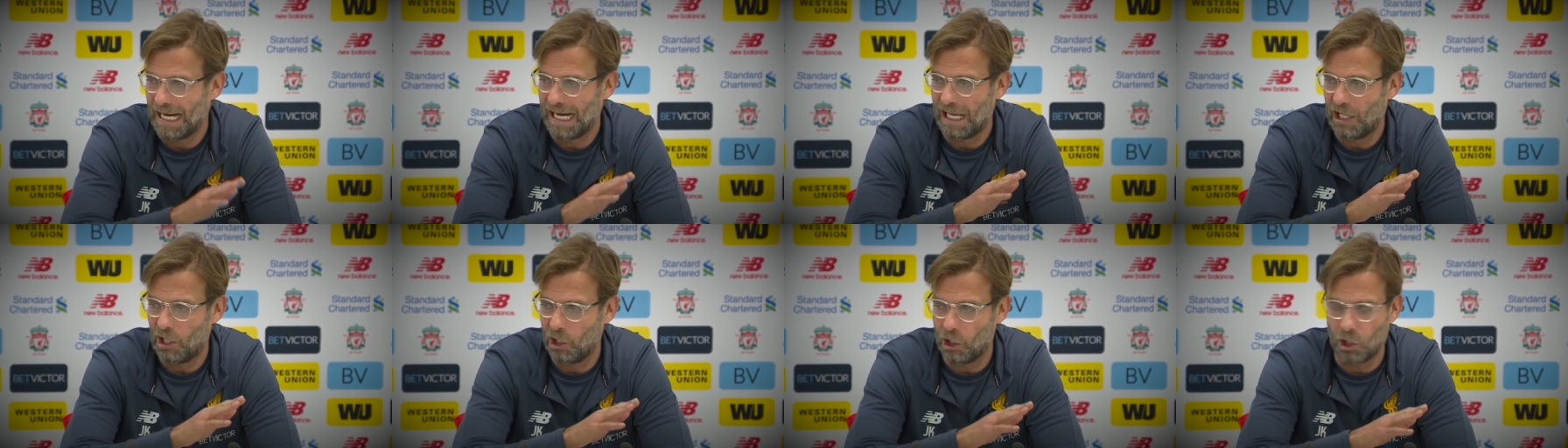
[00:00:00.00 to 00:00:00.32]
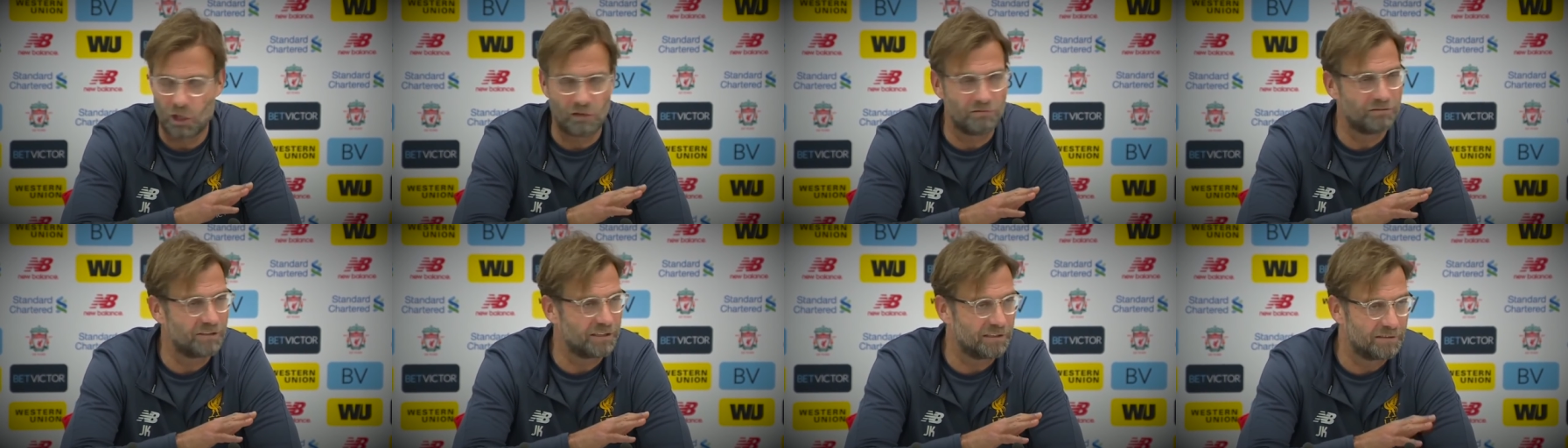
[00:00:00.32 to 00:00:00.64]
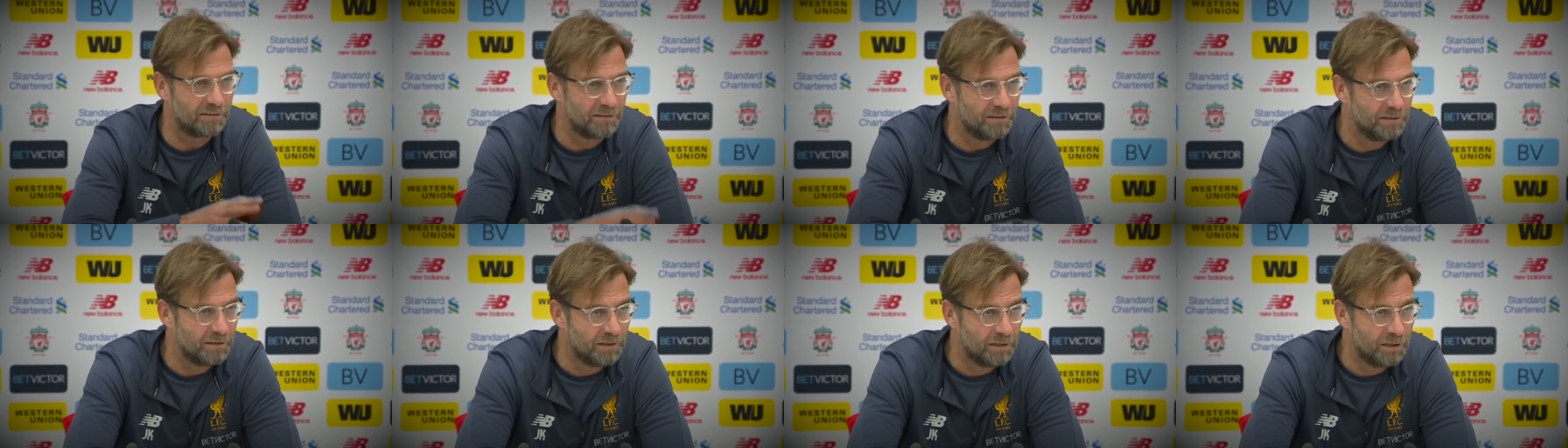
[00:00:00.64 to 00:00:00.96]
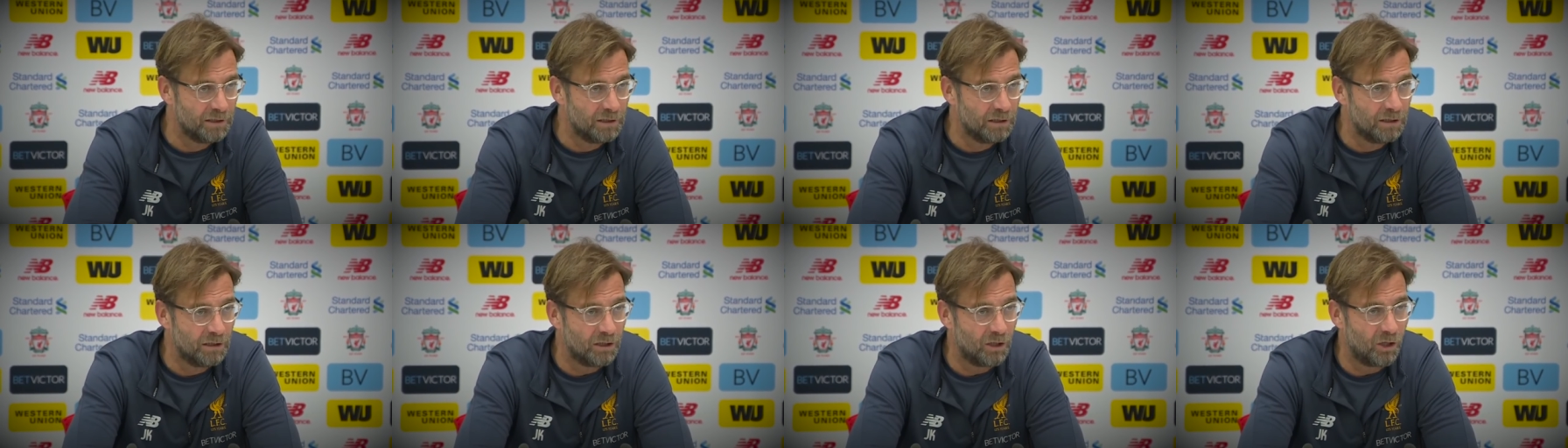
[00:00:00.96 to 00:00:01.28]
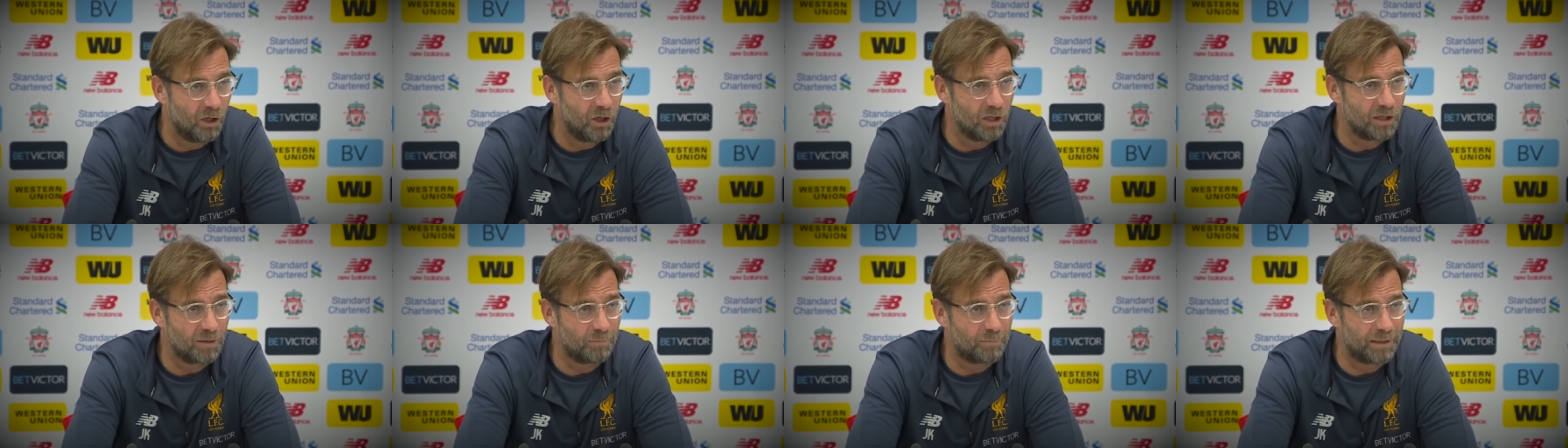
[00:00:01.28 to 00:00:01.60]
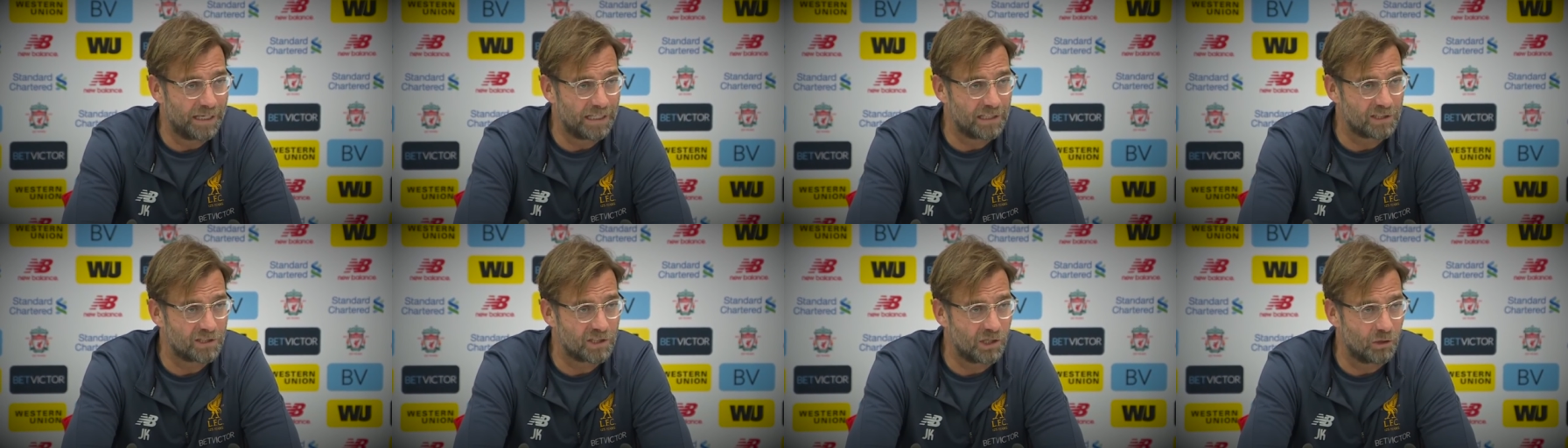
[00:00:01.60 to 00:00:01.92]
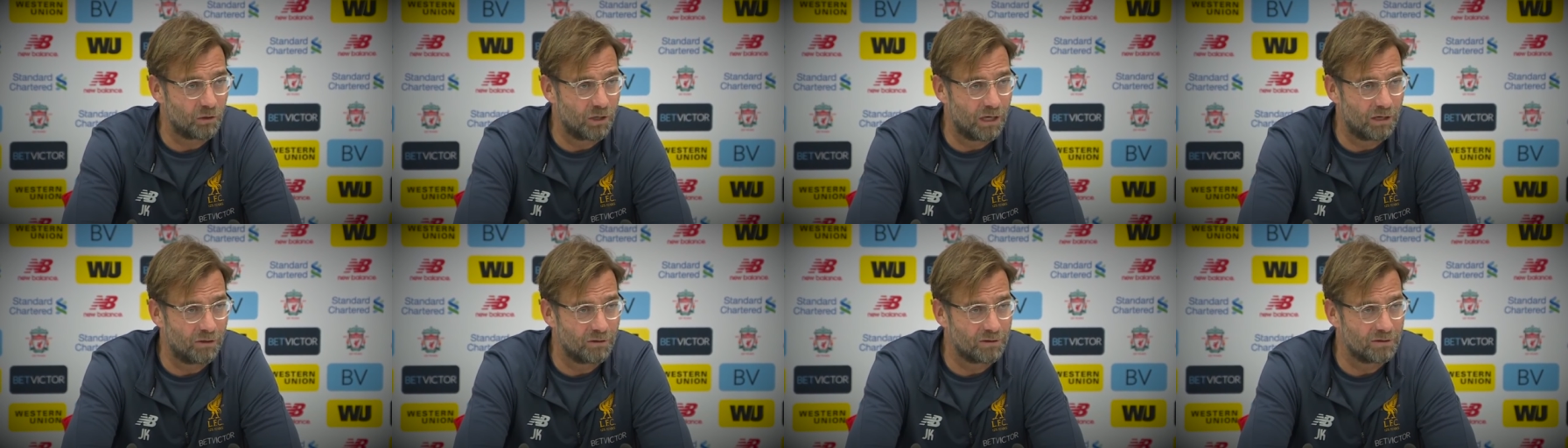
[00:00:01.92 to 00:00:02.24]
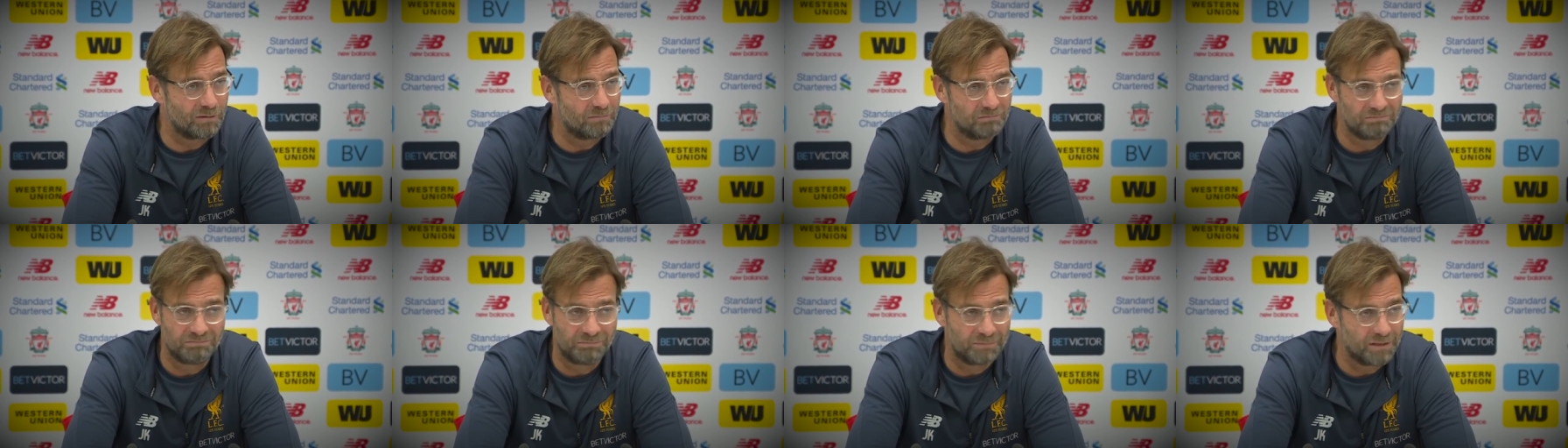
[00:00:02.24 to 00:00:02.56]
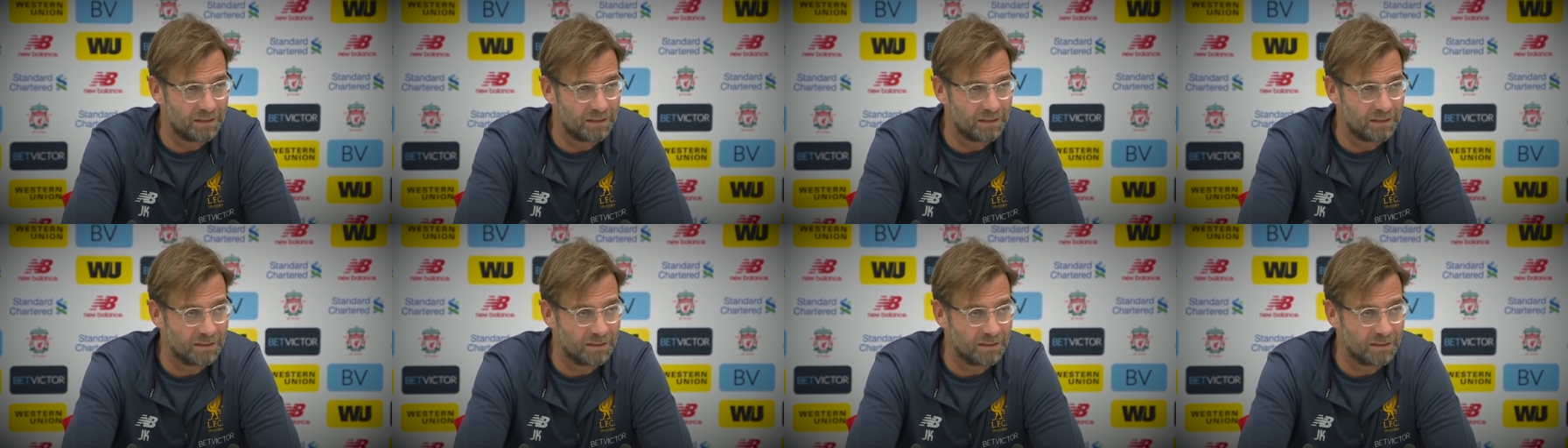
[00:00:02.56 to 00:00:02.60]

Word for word: I love it all the battles around.